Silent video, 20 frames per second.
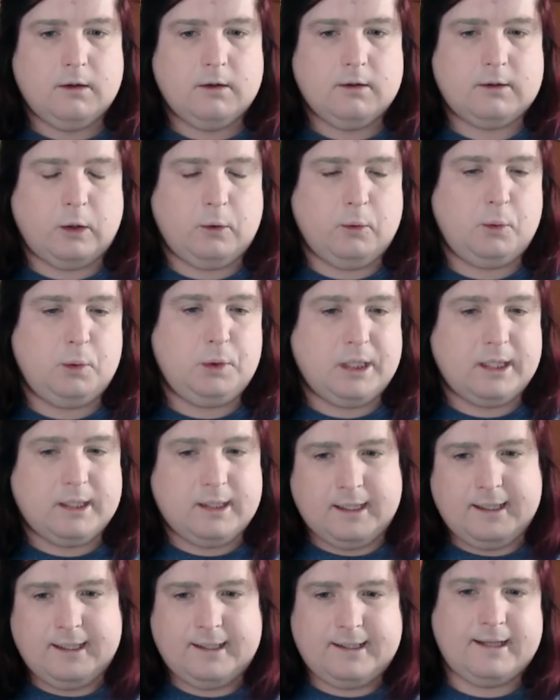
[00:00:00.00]
sold
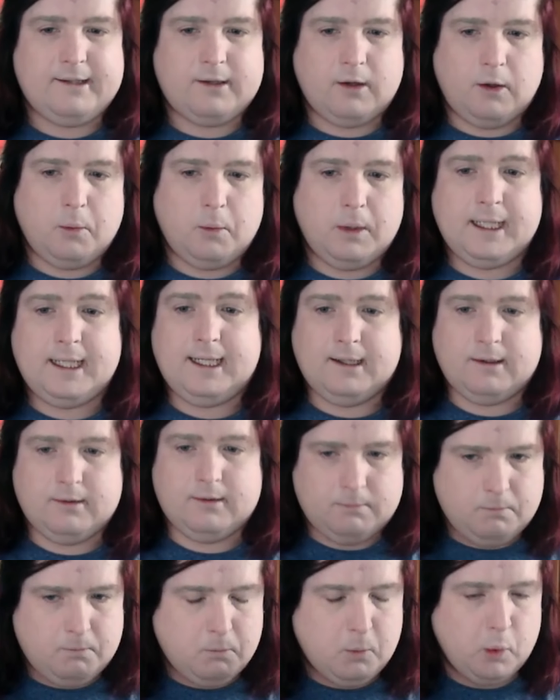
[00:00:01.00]
the Nintendo Wii,
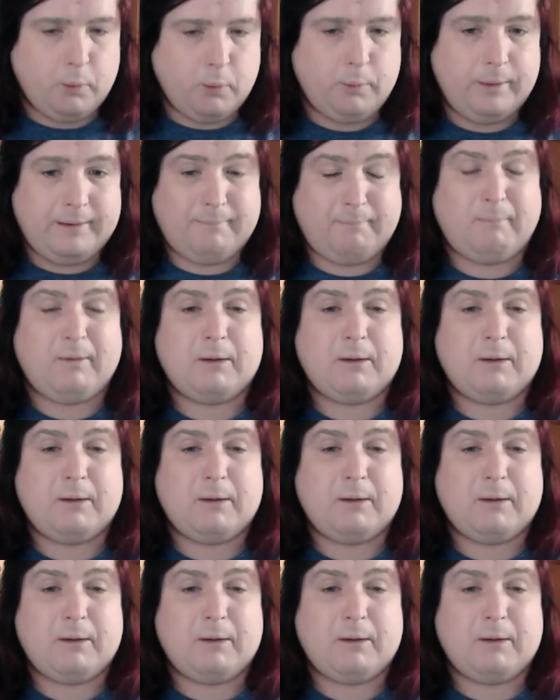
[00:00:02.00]
more we'll